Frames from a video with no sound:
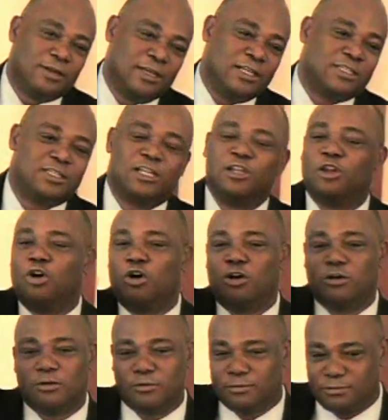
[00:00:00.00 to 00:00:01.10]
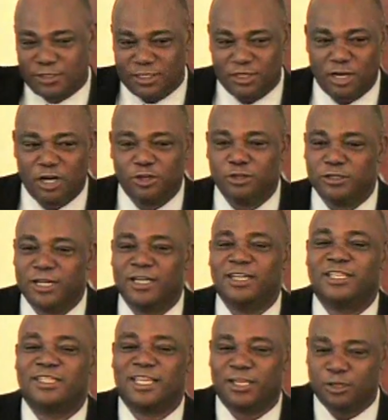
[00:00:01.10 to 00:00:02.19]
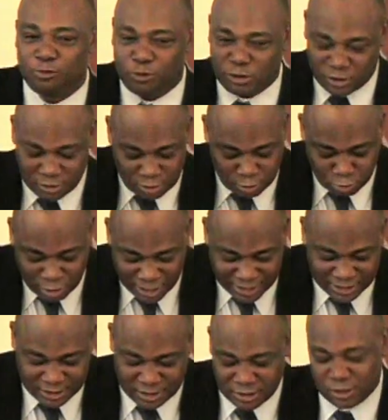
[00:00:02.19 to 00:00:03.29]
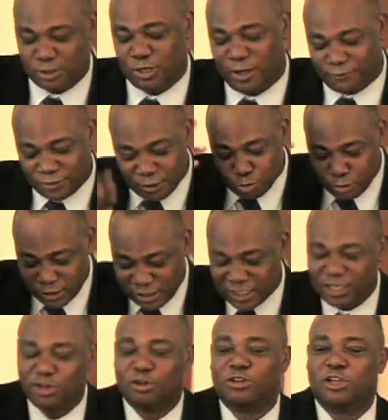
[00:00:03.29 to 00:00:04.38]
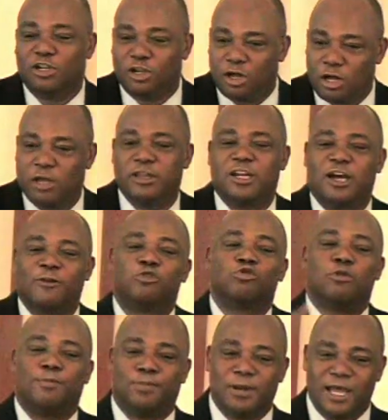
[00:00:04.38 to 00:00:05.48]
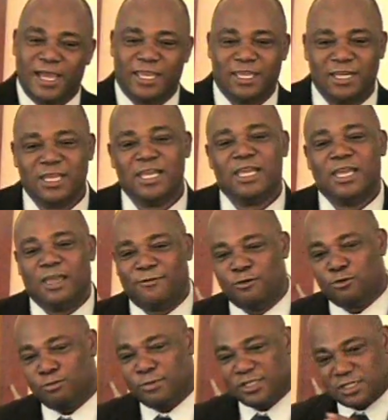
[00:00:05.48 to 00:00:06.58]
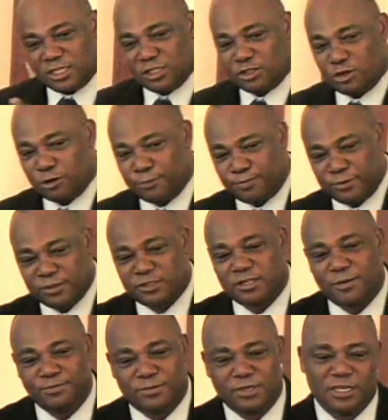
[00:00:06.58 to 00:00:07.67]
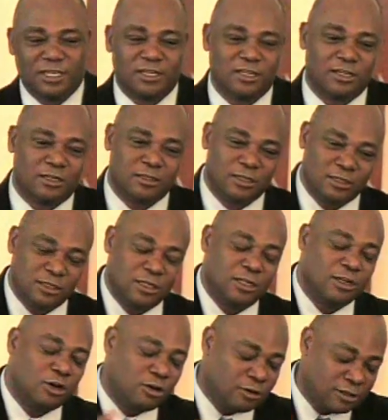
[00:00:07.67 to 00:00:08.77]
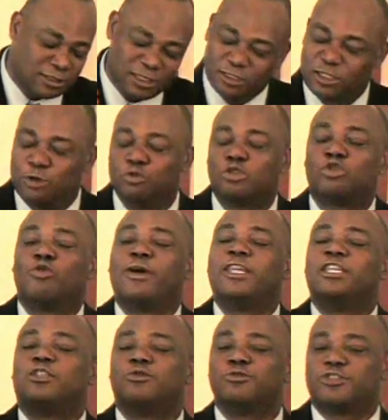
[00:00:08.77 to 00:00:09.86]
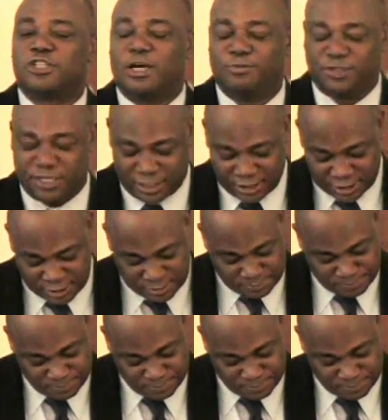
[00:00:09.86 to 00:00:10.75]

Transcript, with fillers: it's a long scenario, and then they tell you what sort of rights. So you have to really know the law and how to apply it. If you misinterpret something in the, the law, there was 22 subjects.